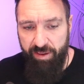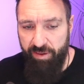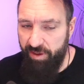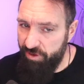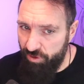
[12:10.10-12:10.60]

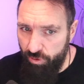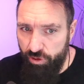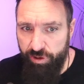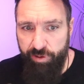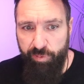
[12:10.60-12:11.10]
These
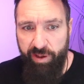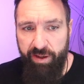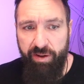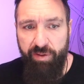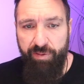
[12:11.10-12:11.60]
usually read
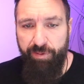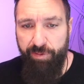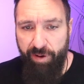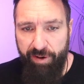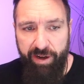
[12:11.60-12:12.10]

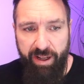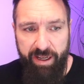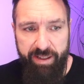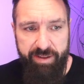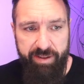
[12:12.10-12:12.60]
very
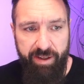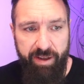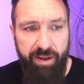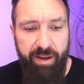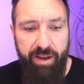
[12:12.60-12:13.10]
nicely.
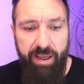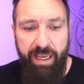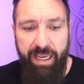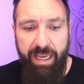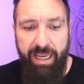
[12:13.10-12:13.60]

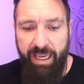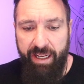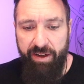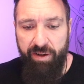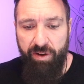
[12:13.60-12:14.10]

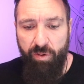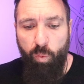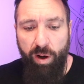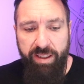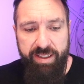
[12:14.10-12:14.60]
And
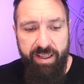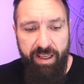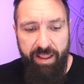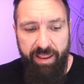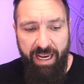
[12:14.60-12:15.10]
once
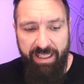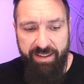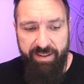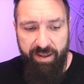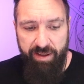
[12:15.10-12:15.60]

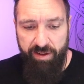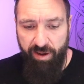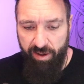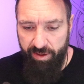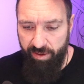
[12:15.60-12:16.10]
that's
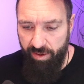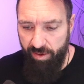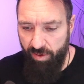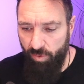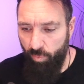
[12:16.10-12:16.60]
done,
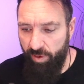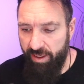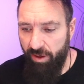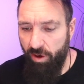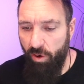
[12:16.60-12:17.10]
we
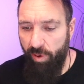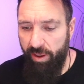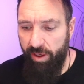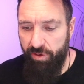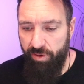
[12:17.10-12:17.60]
can go
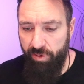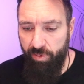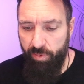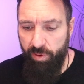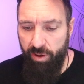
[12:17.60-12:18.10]
into
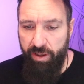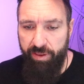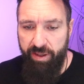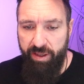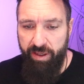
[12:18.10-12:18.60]

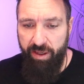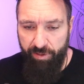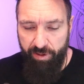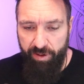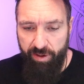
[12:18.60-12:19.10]
the
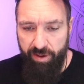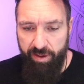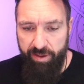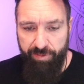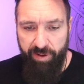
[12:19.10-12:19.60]
other
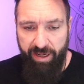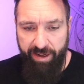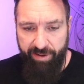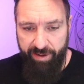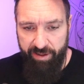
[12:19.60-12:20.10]
different
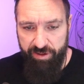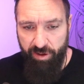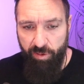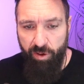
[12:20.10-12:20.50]
areas. So